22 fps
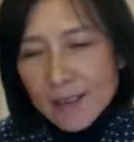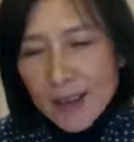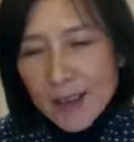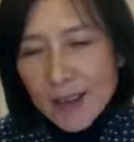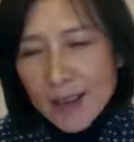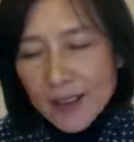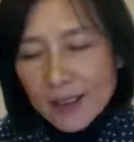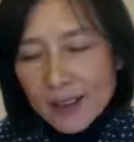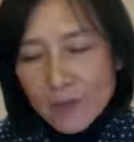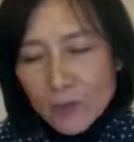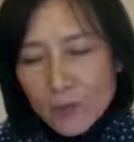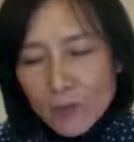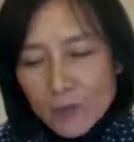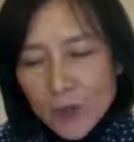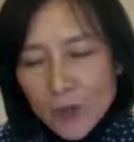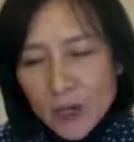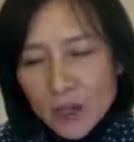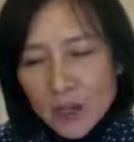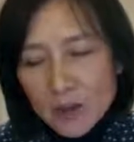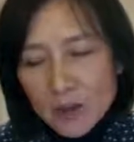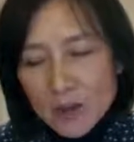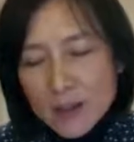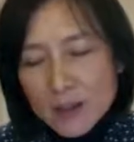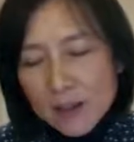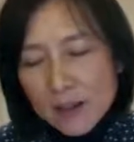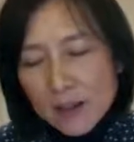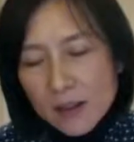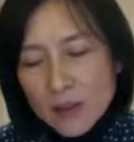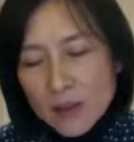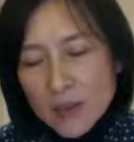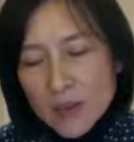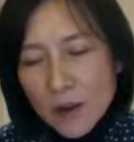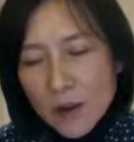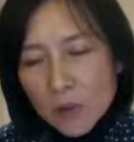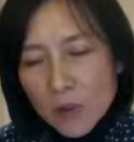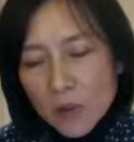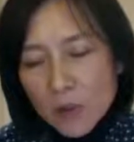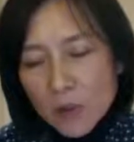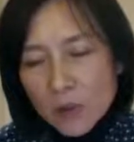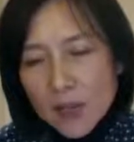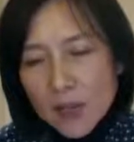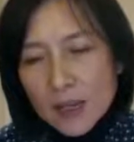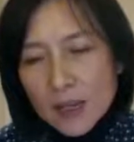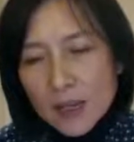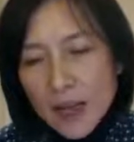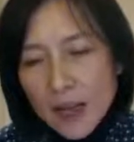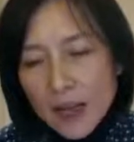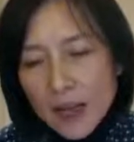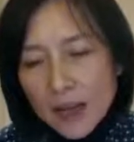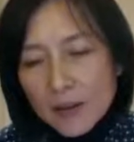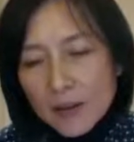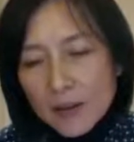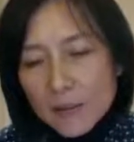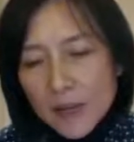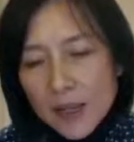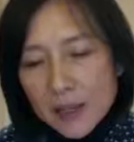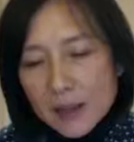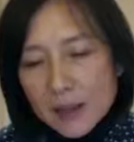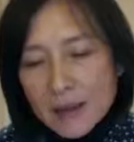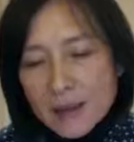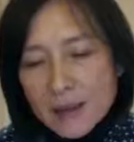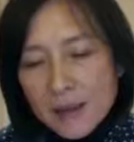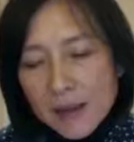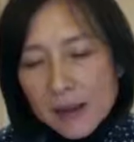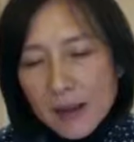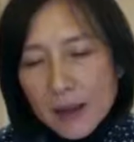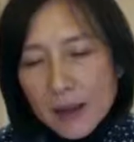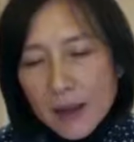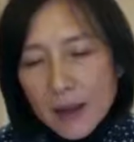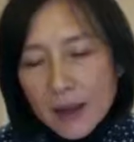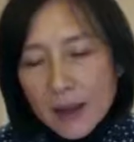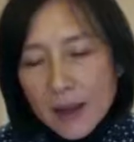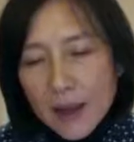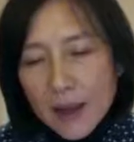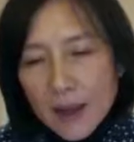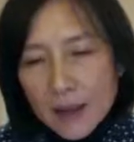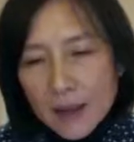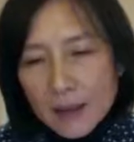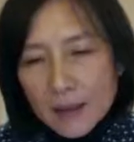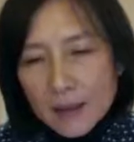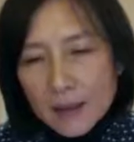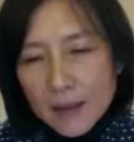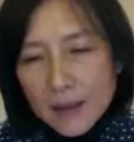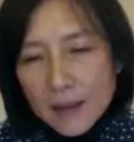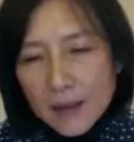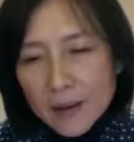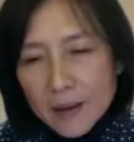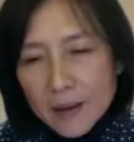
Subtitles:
and because there are some unique elements, and